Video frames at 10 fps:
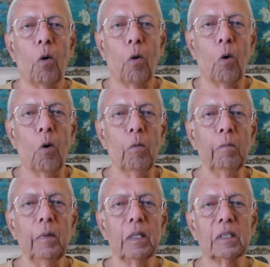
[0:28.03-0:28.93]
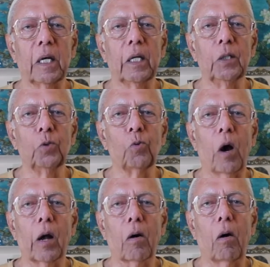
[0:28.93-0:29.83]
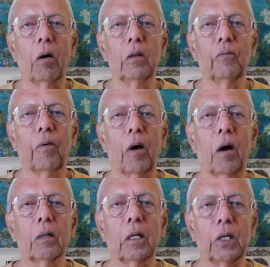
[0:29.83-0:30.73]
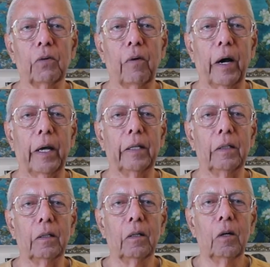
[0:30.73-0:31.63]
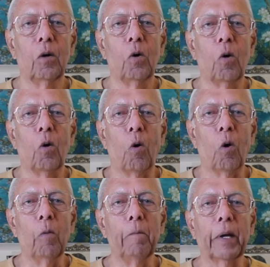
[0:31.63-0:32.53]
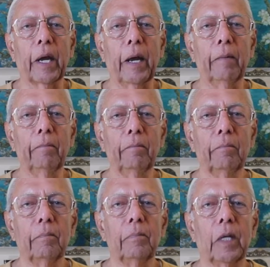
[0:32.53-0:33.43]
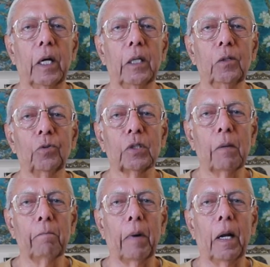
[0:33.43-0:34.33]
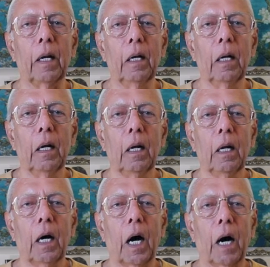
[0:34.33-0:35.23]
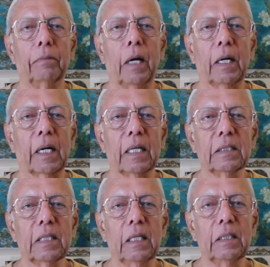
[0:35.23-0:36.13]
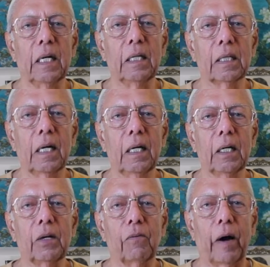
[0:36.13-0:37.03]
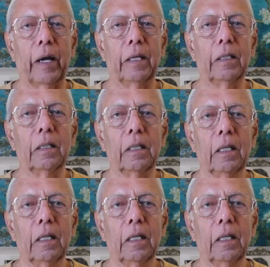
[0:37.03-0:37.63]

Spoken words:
Om is the Hindu icon for the divine. Om became the Hindu symbol of the transcendental divine.